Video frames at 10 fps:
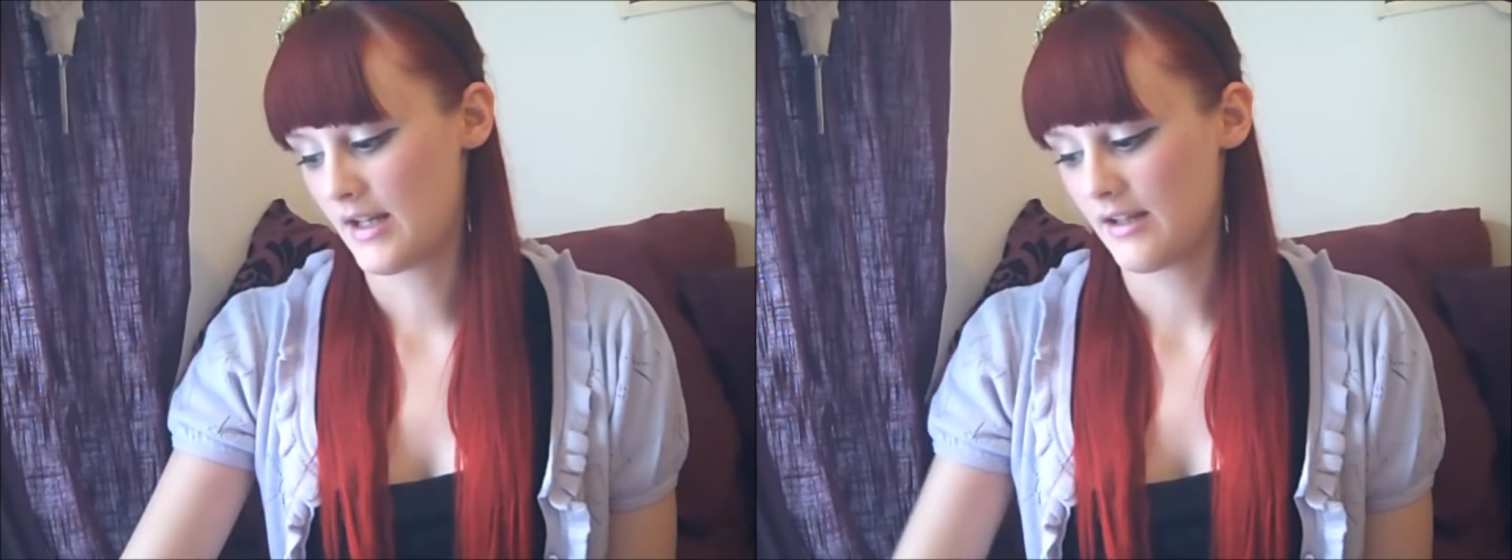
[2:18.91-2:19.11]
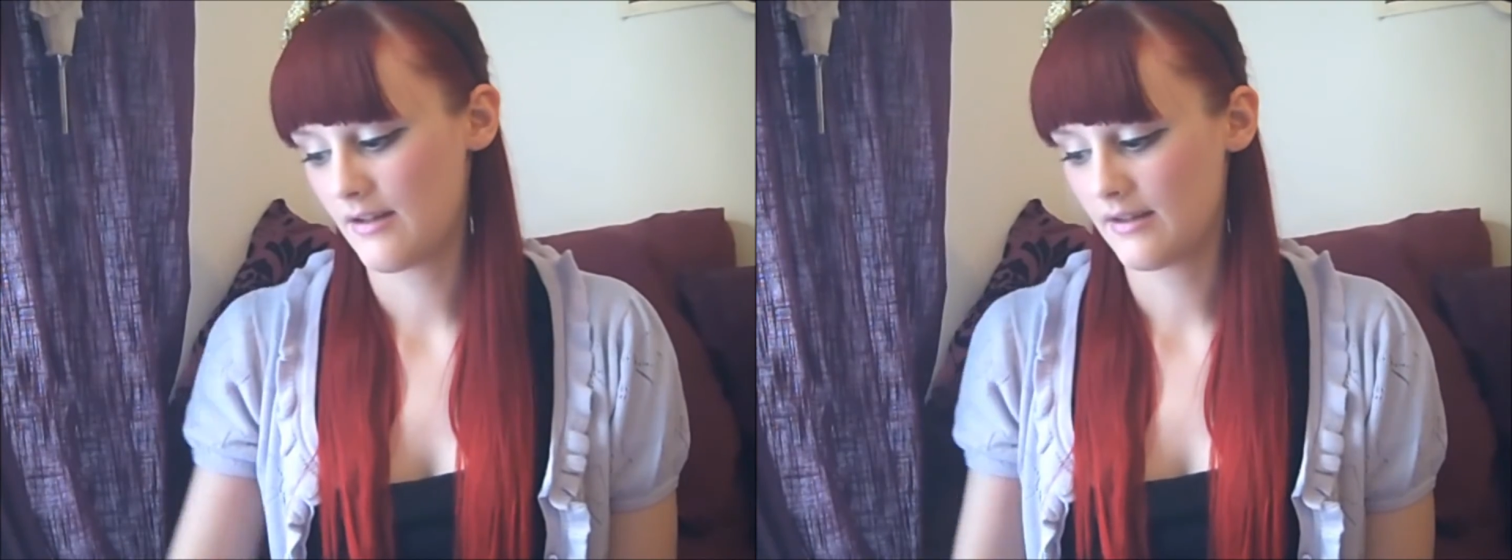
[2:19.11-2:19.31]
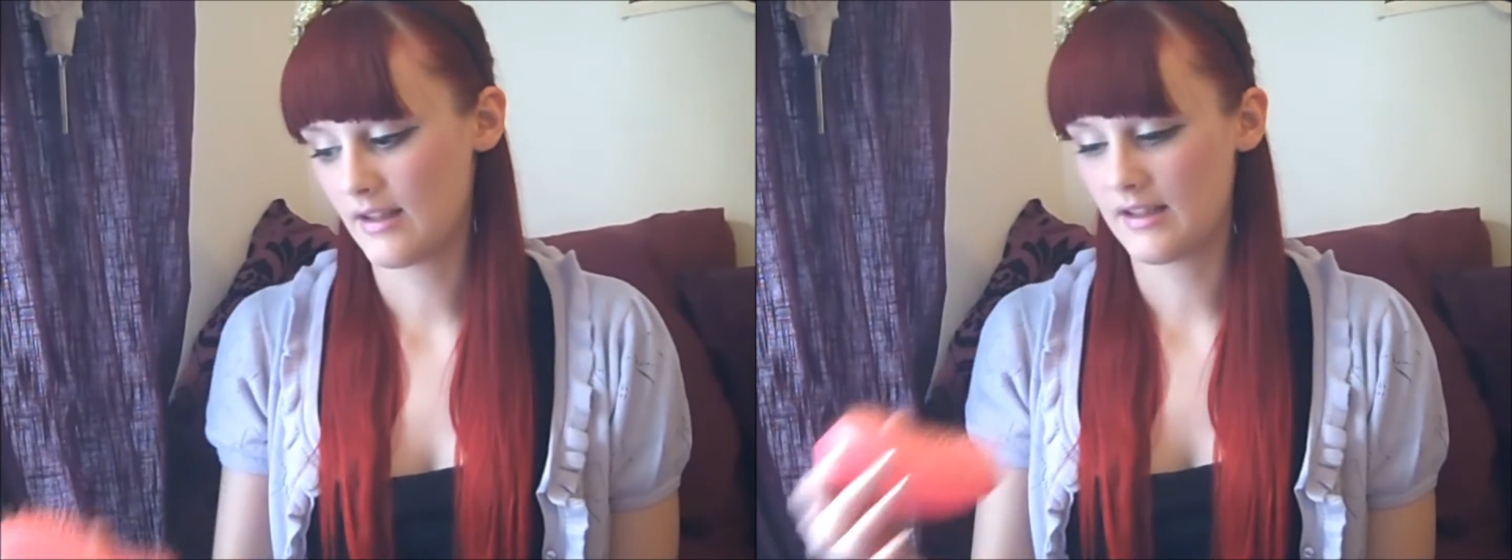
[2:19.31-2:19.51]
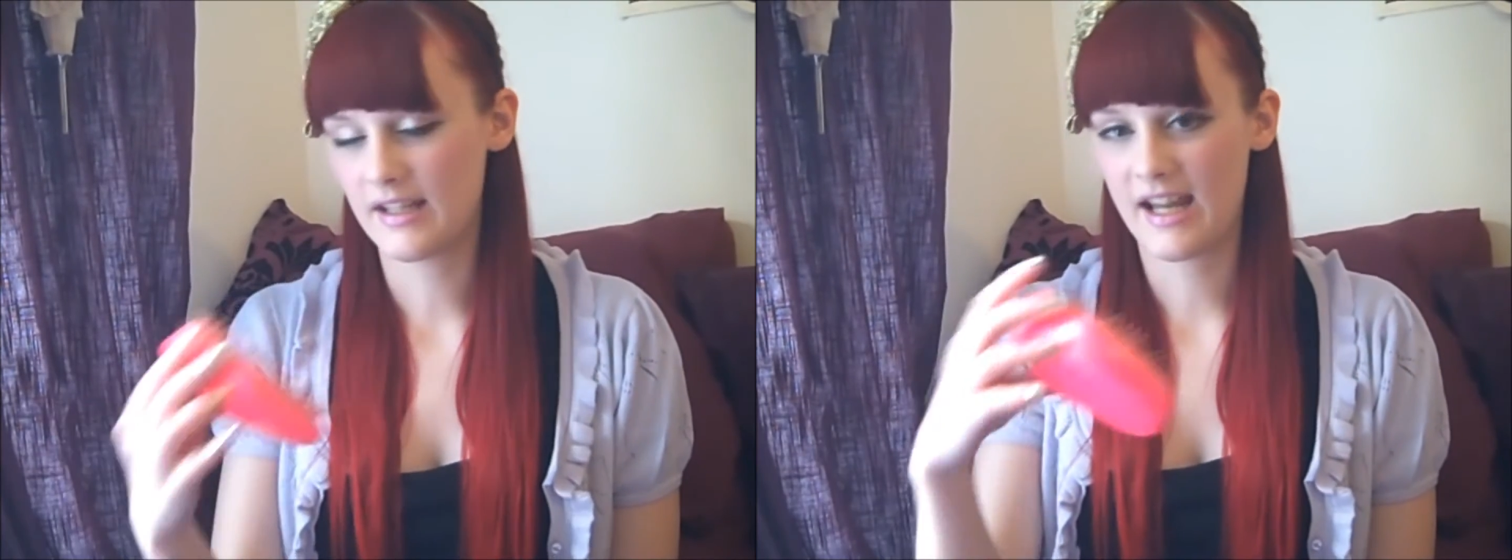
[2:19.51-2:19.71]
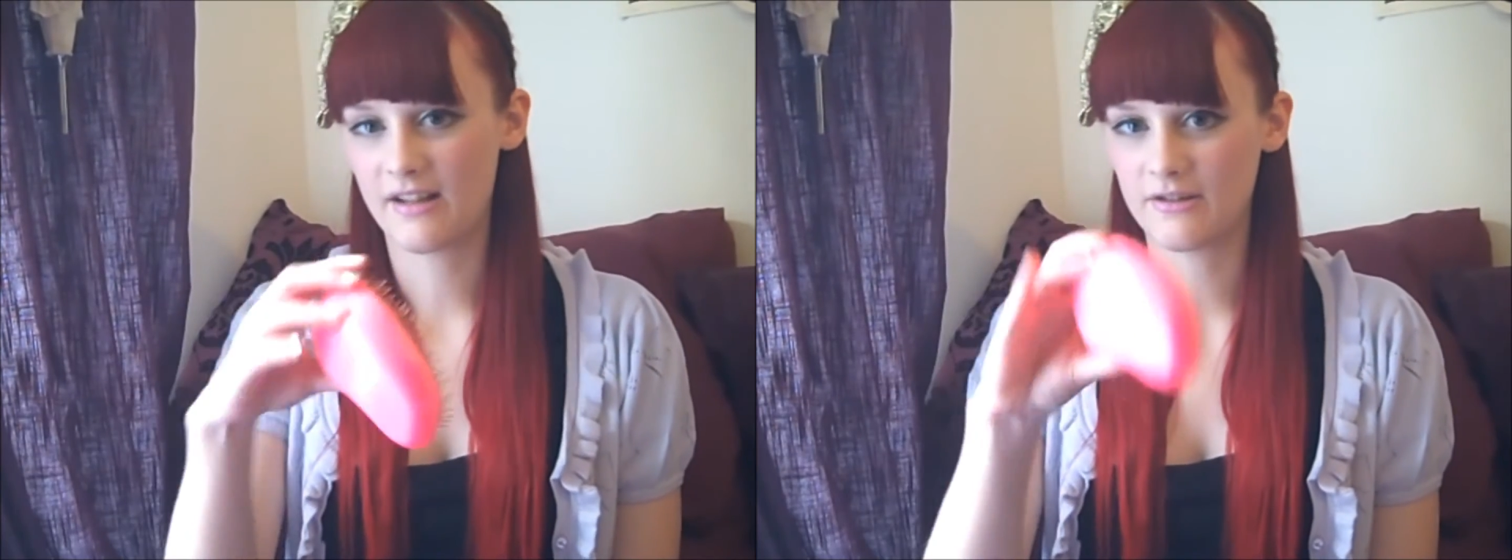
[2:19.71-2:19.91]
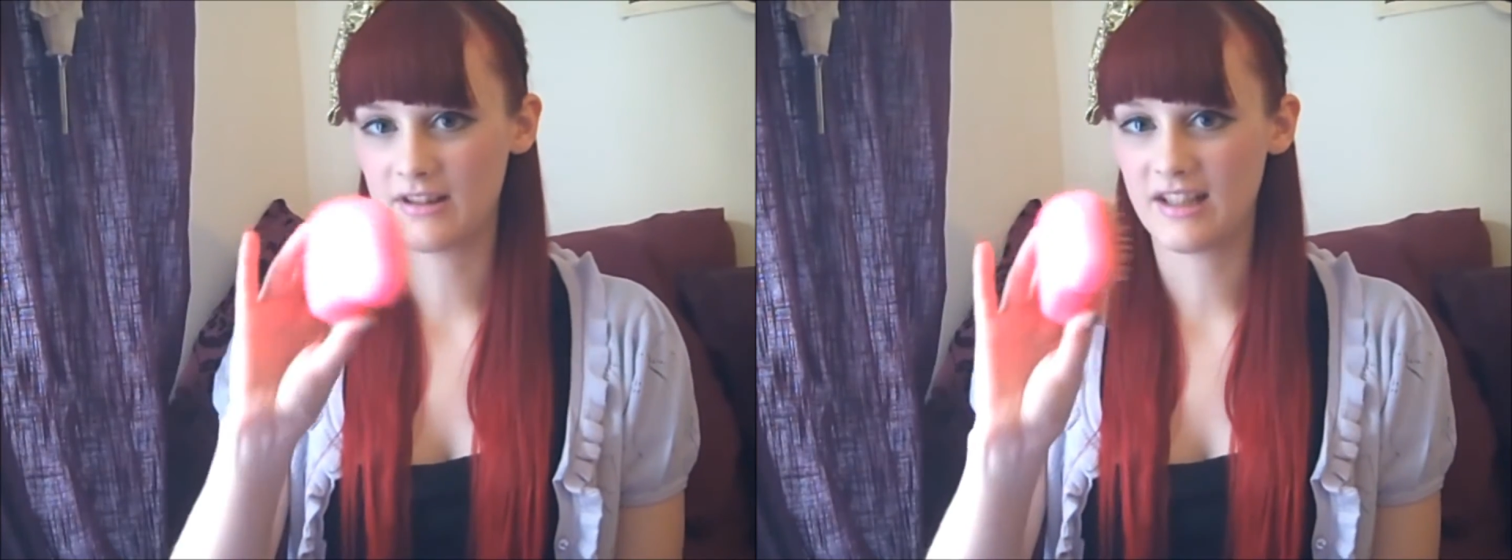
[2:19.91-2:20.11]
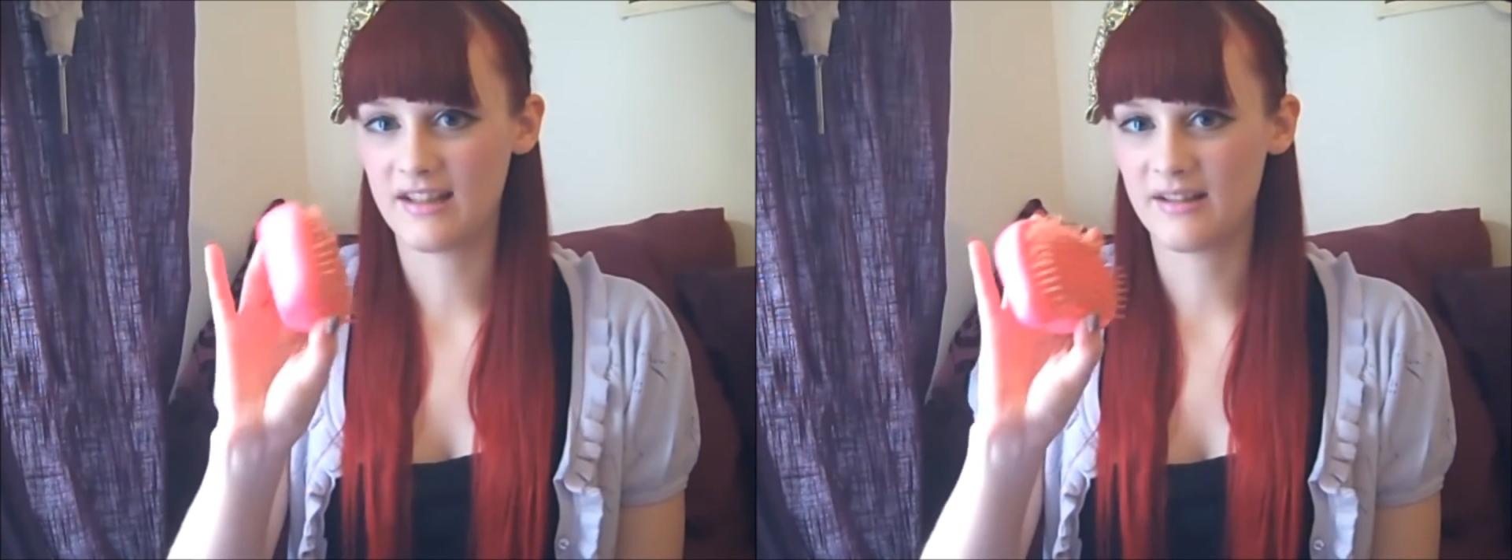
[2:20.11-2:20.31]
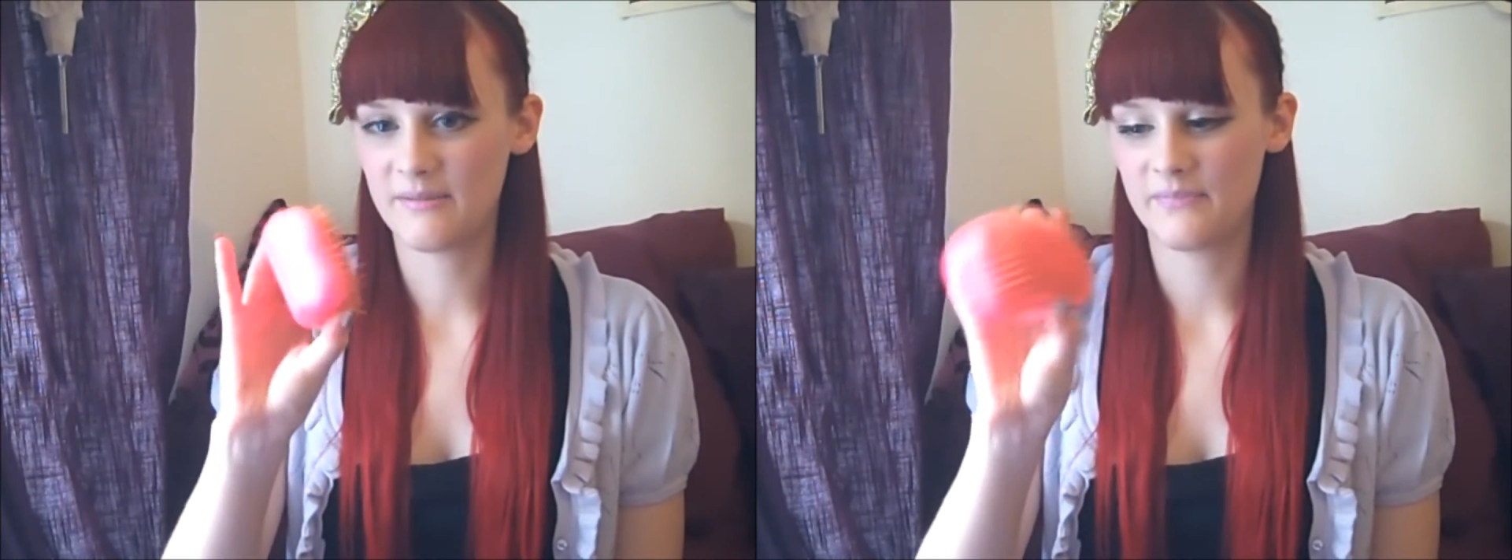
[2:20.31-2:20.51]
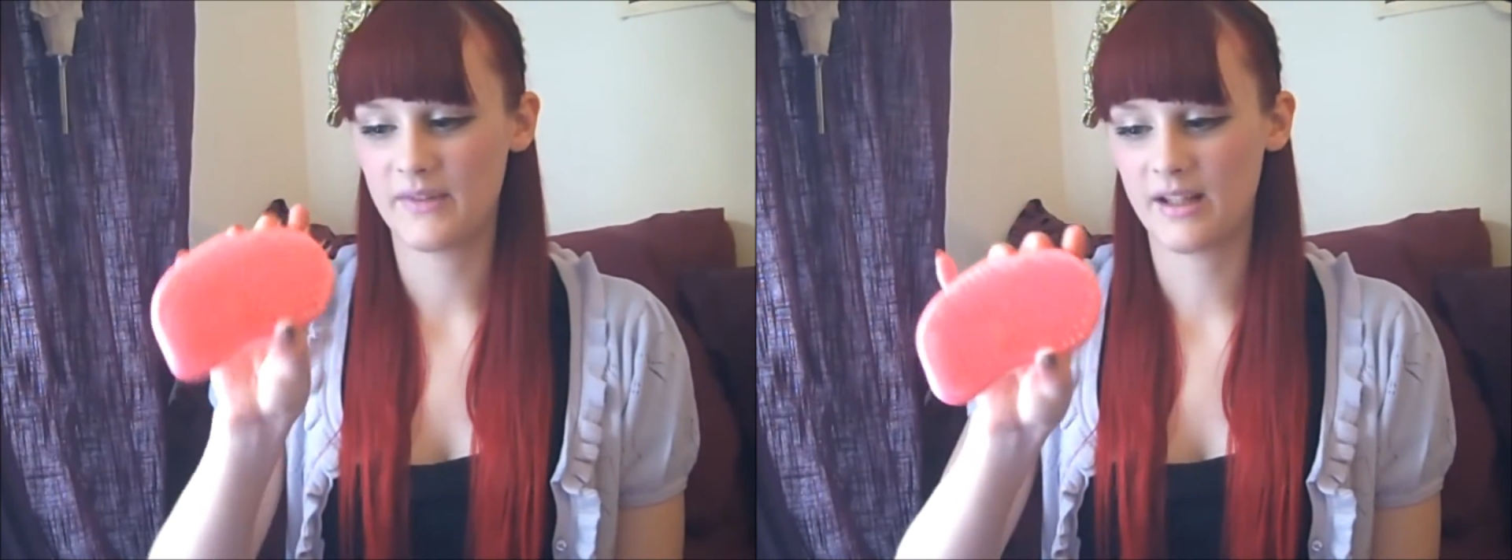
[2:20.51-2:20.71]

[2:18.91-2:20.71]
I use a tangle teaser.